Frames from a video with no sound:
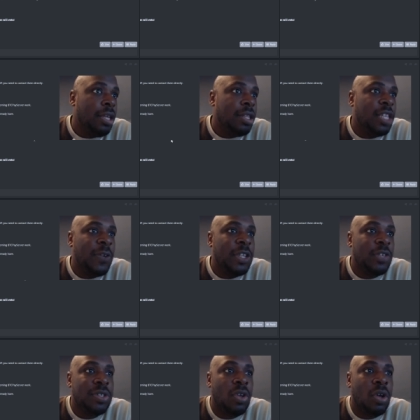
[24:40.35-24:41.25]
This
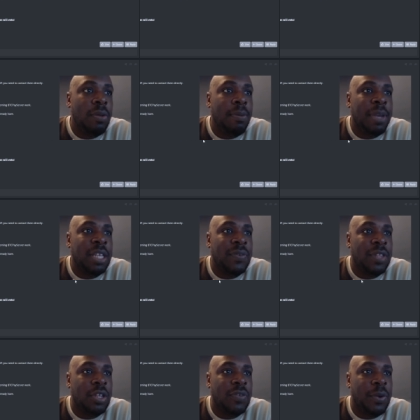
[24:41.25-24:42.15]
feature is not best for
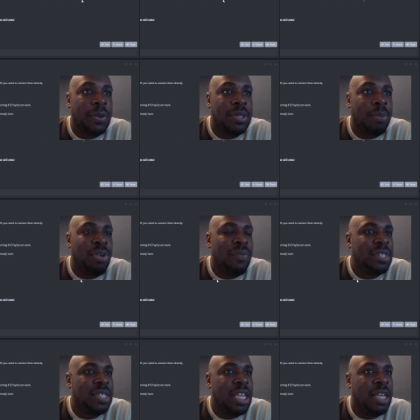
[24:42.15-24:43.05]
those focused on
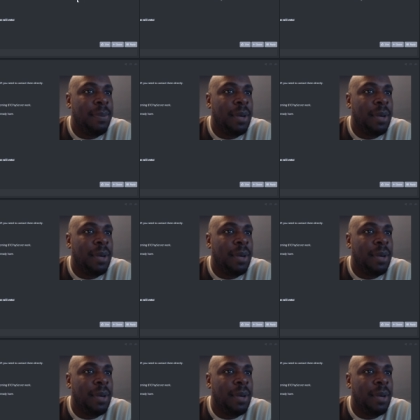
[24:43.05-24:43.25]
privacy,